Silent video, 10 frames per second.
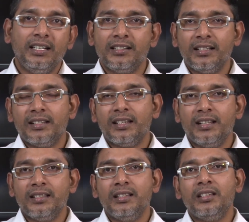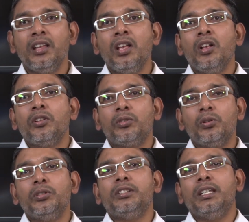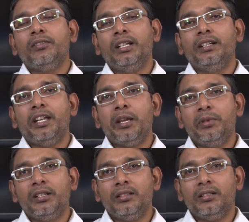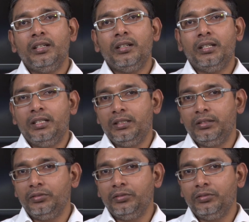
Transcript: in such cases Stokes equivalent diameters are uh,